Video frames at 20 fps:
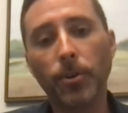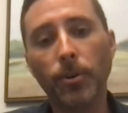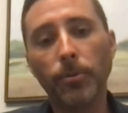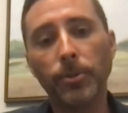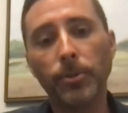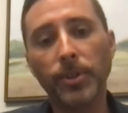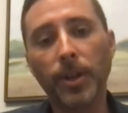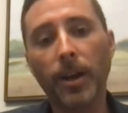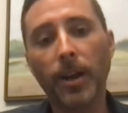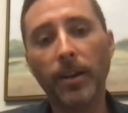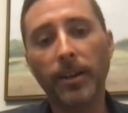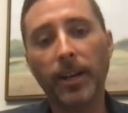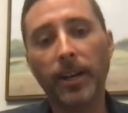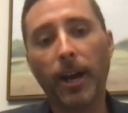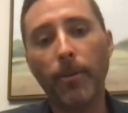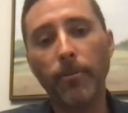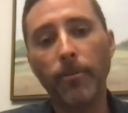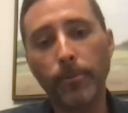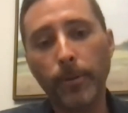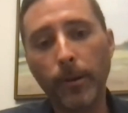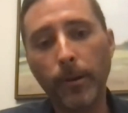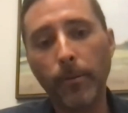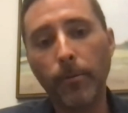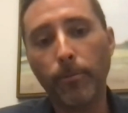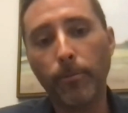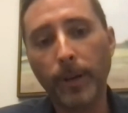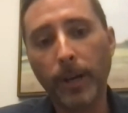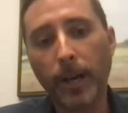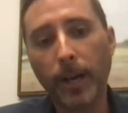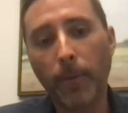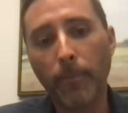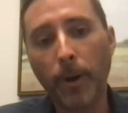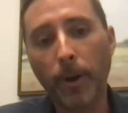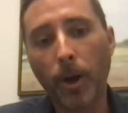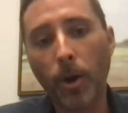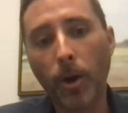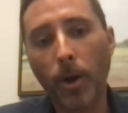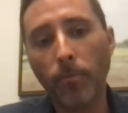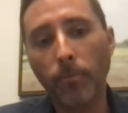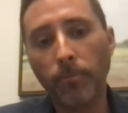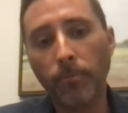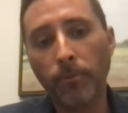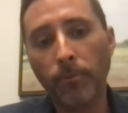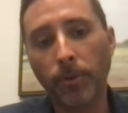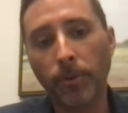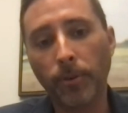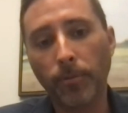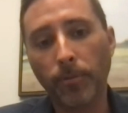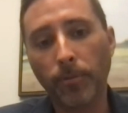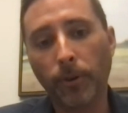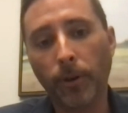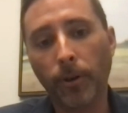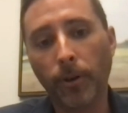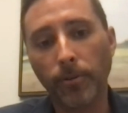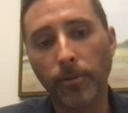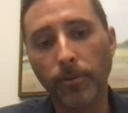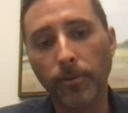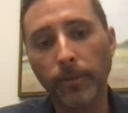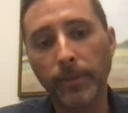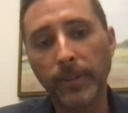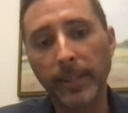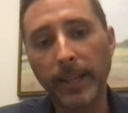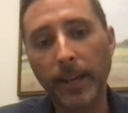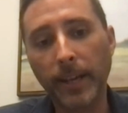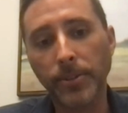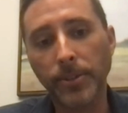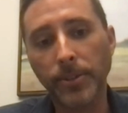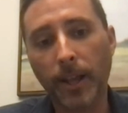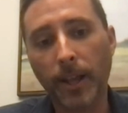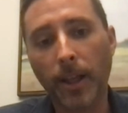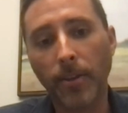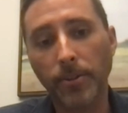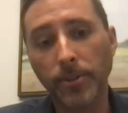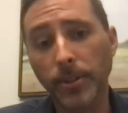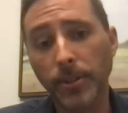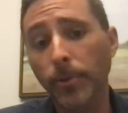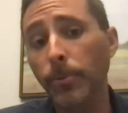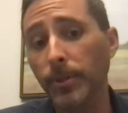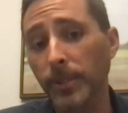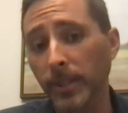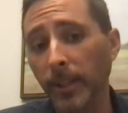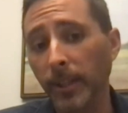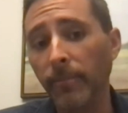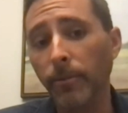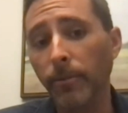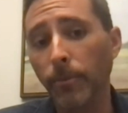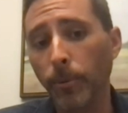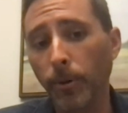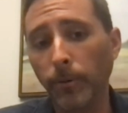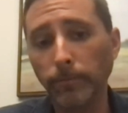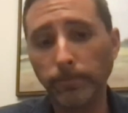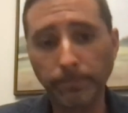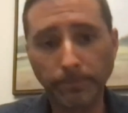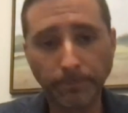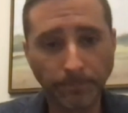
it was not uncommon to be able to pick up a home for under $50,000 that was livable.